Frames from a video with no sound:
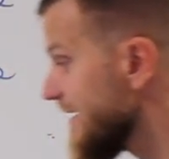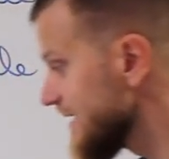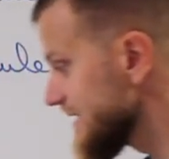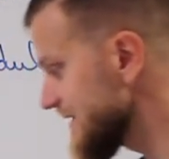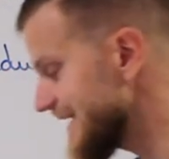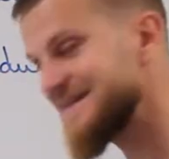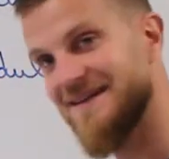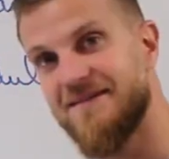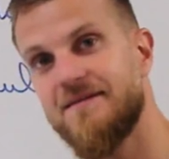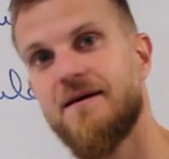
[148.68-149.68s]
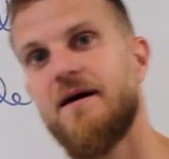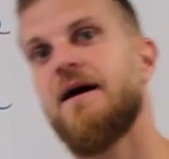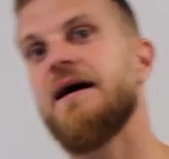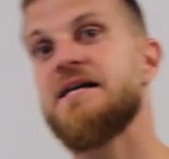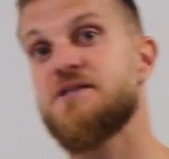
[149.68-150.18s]
A lesson
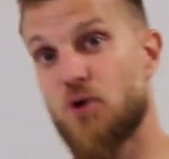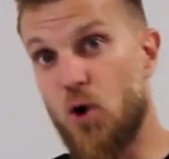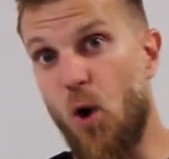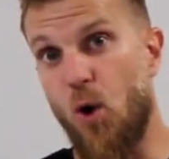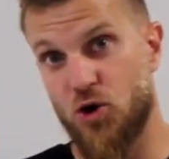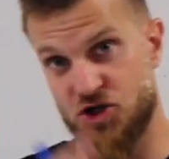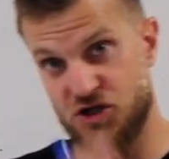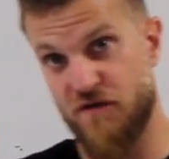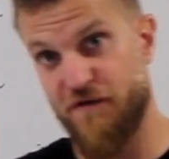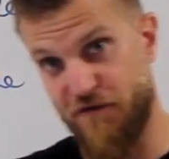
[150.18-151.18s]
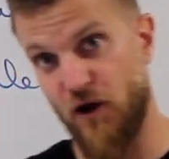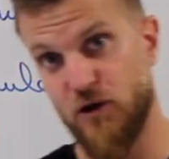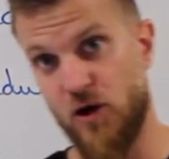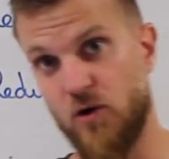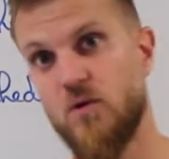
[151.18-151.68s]
is the course you
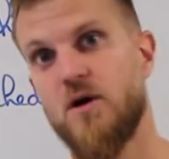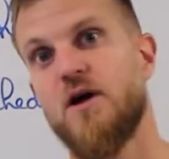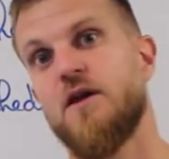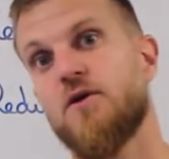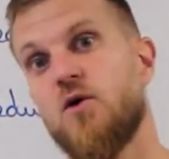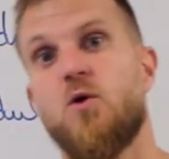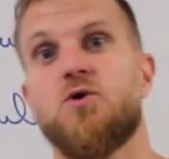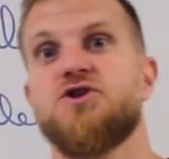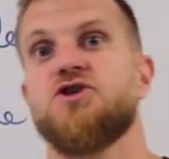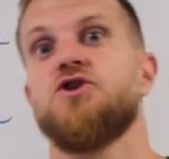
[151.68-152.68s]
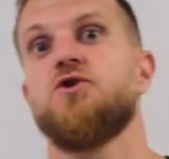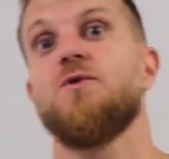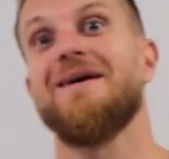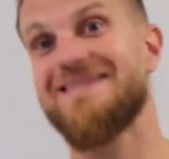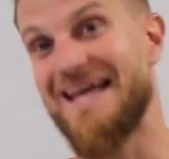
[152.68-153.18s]
follow, the course
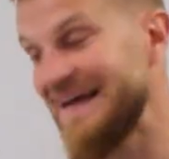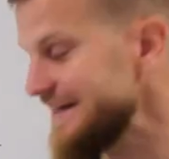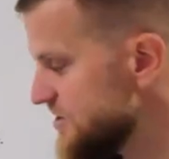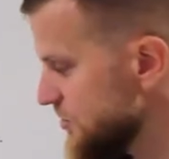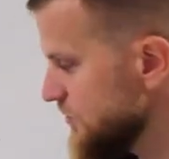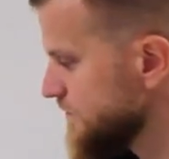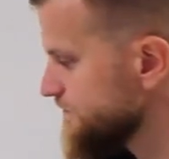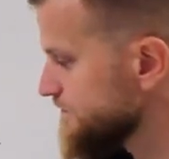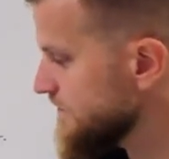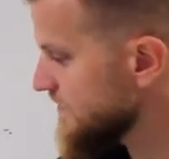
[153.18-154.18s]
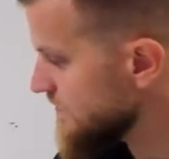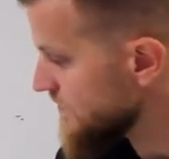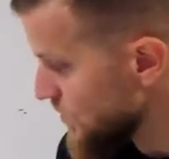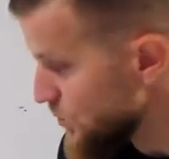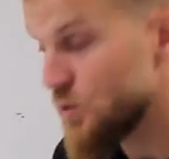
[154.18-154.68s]
you attend to.
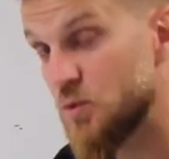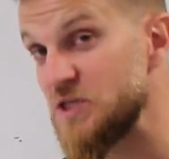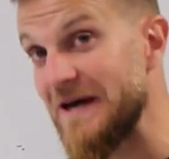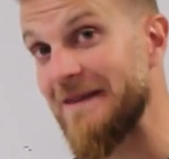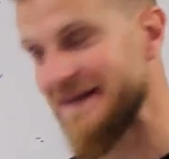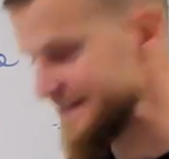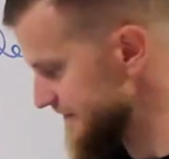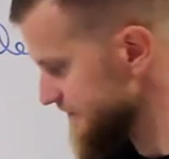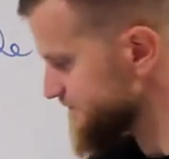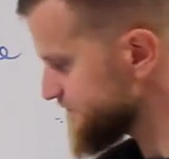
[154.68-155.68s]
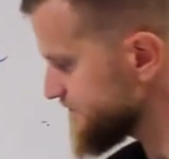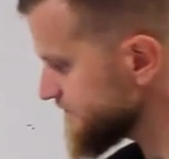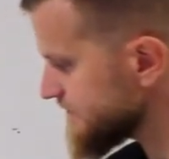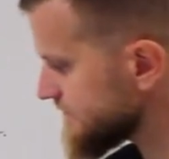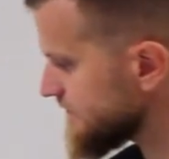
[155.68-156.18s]
We would say a lesson.
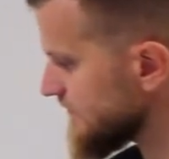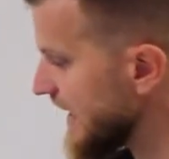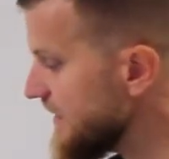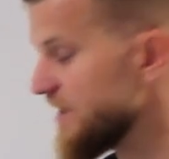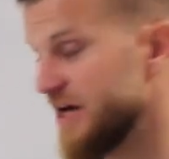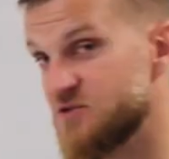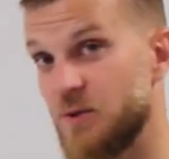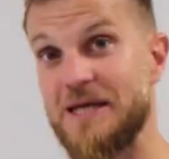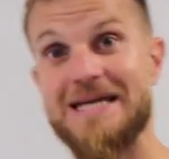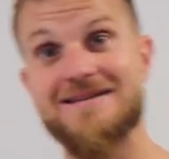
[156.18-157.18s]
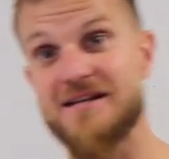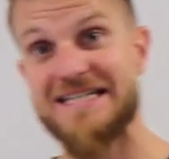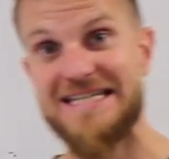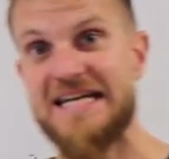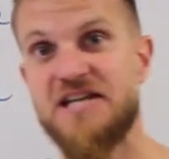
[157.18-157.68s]
And the last one is a
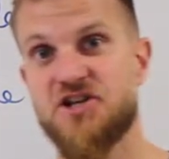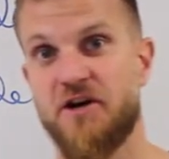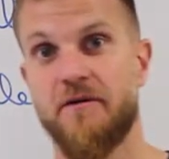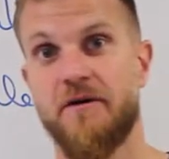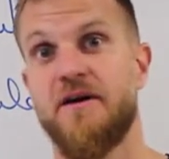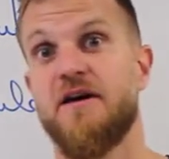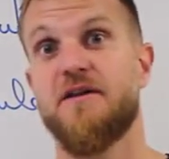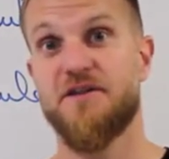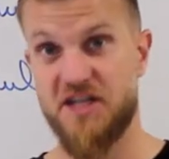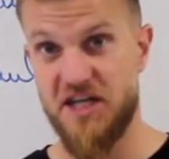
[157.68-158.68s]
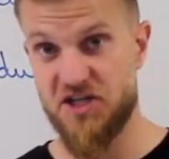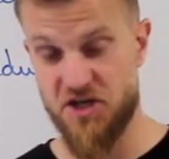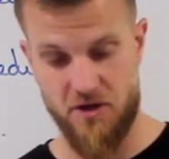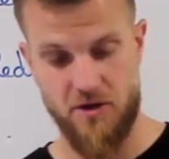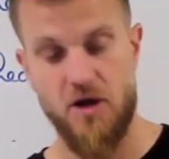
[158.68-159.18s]
teacher. The
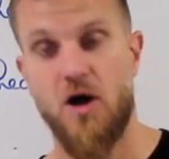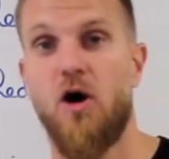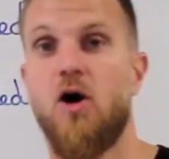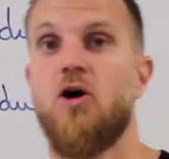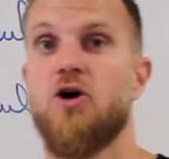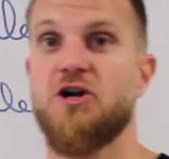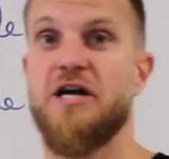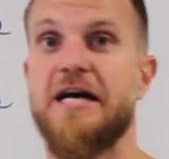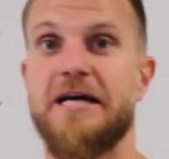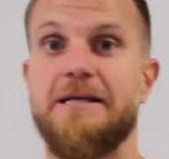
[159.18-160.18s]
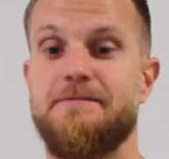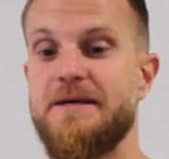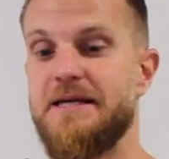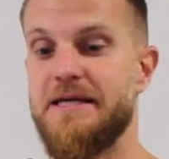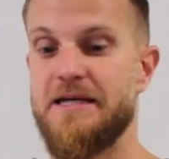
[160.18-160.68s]
teacher, or it could
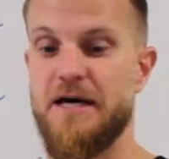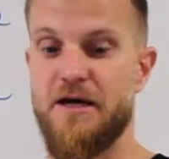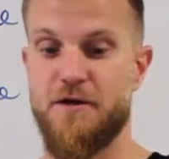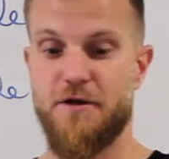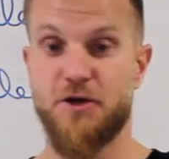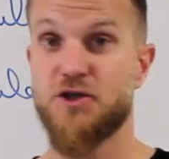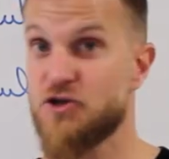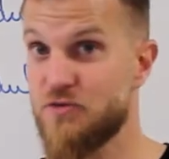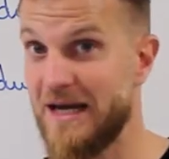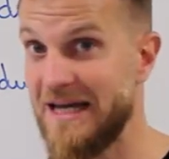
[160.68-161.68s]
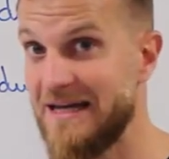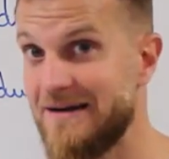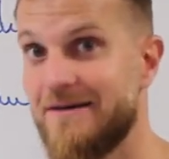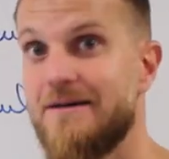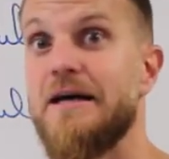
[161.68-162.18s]
be the
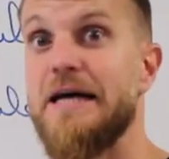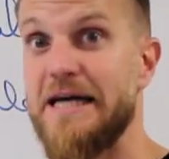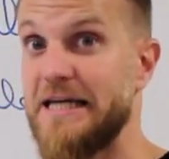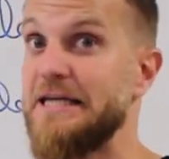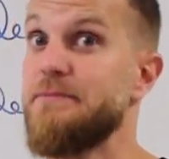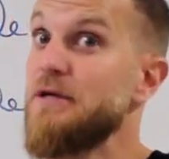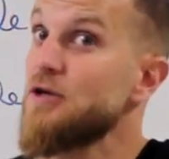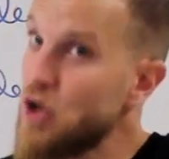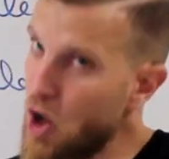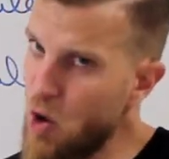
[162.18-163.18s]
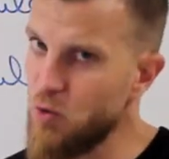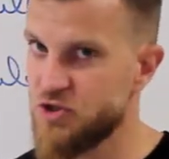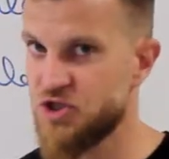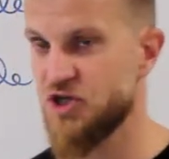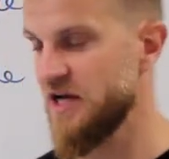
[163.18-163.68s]
trainer, it could be the
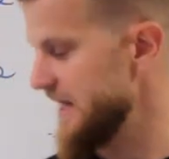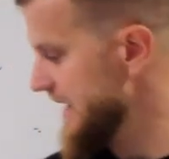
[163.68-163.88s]
coach.